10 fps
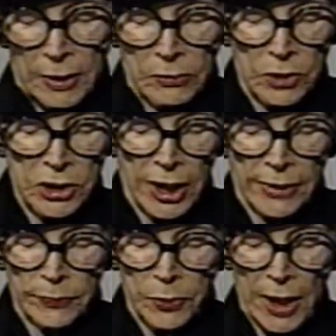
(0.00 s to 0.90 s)
which
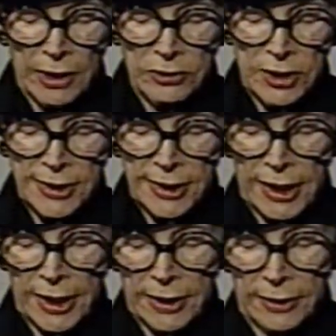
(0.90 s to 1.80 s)
I'm proud to
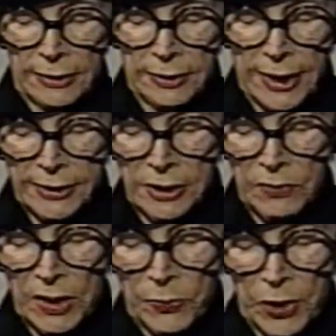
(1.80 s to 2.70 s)
say
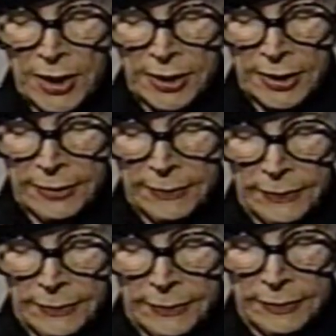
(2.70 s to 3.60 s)
elected me president.
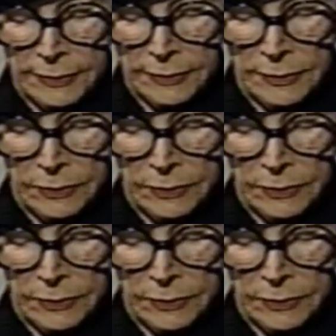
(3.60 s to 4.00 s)
And so then you